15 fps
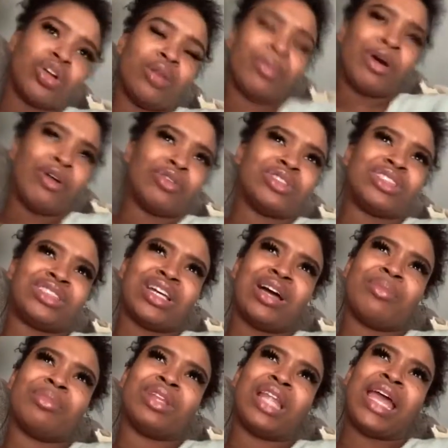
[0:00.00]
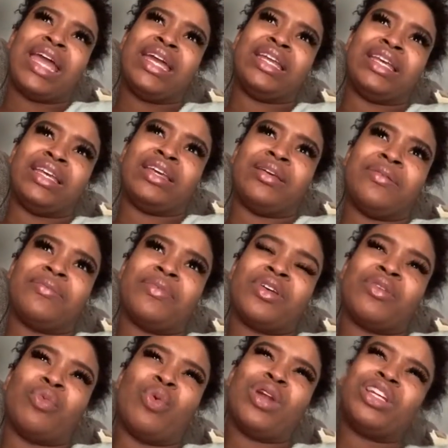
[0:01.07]
about some lady.
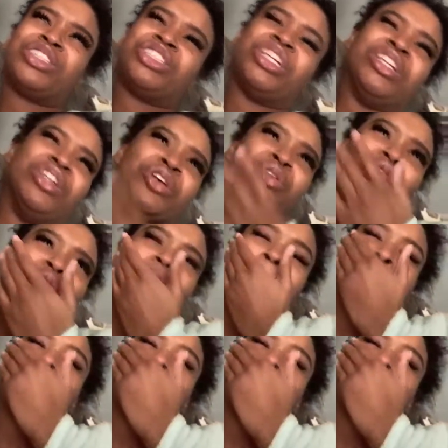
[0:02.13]
What does she do?